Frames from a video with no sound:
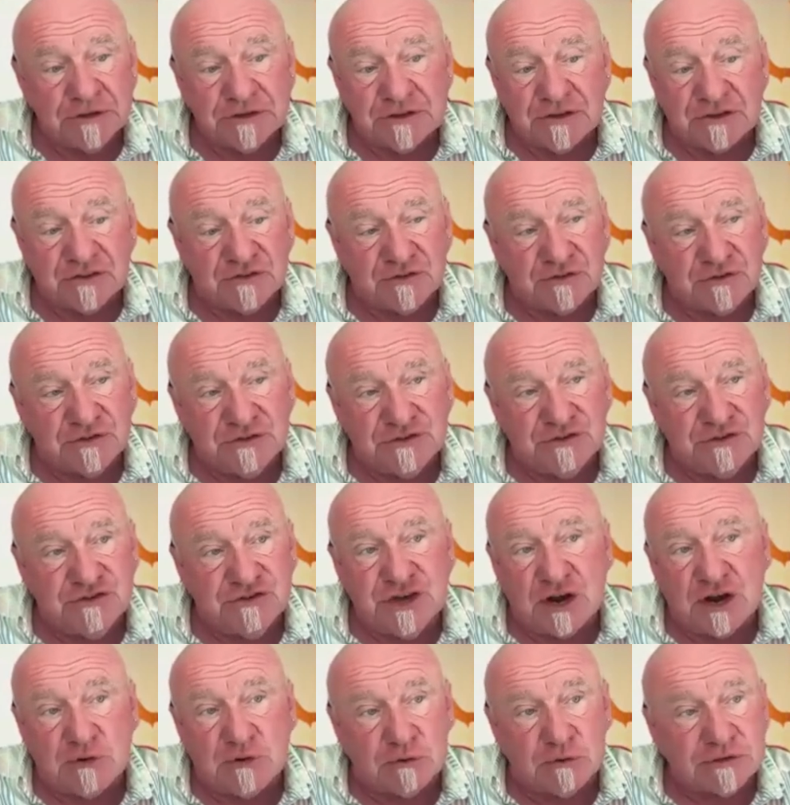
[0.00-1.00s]
just
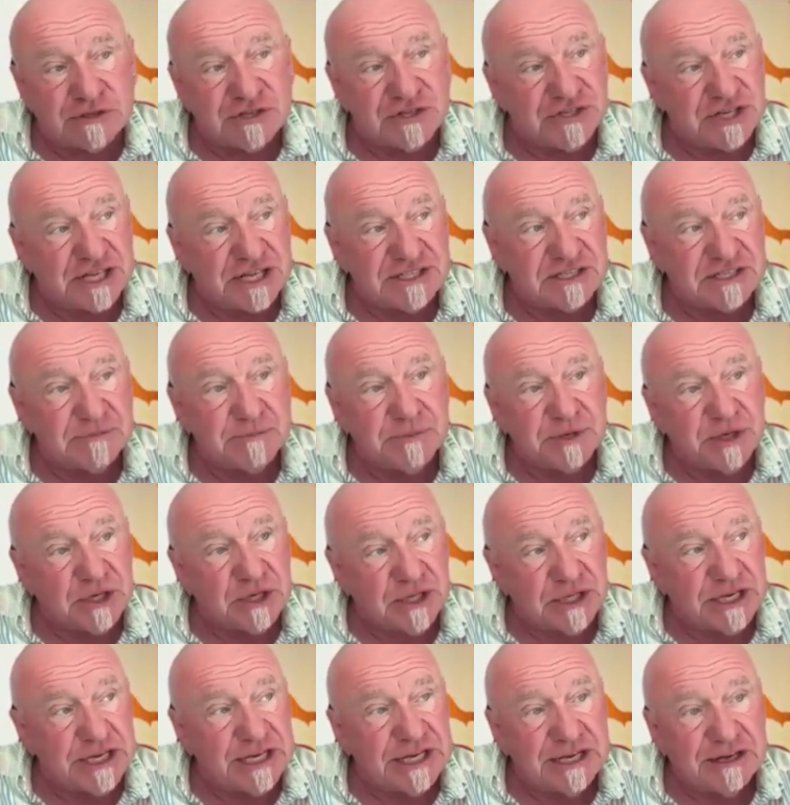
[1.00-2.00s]
general
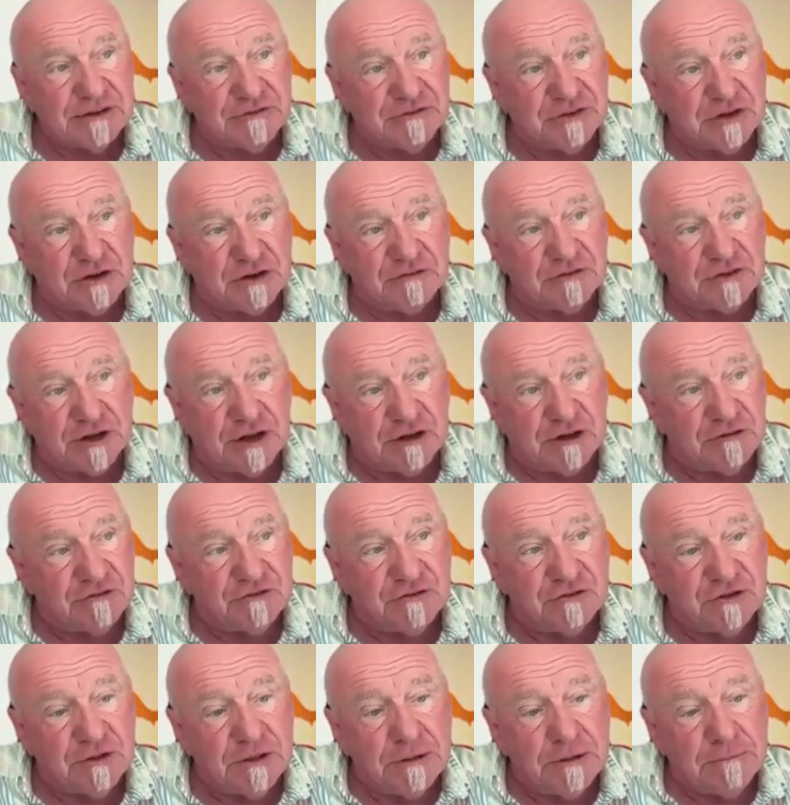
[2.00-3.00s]
sensibility
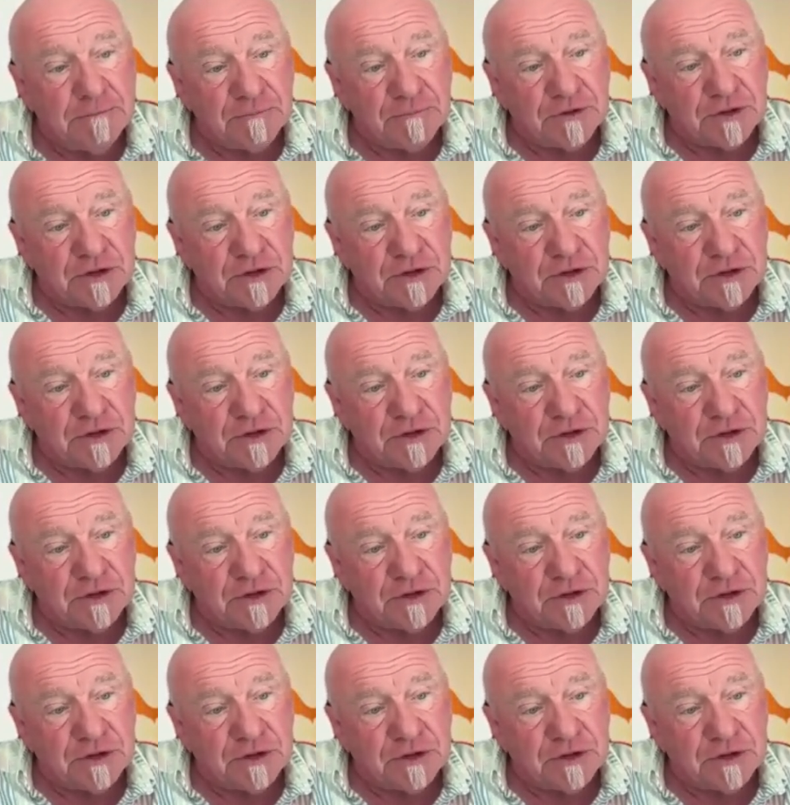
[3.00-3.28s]
of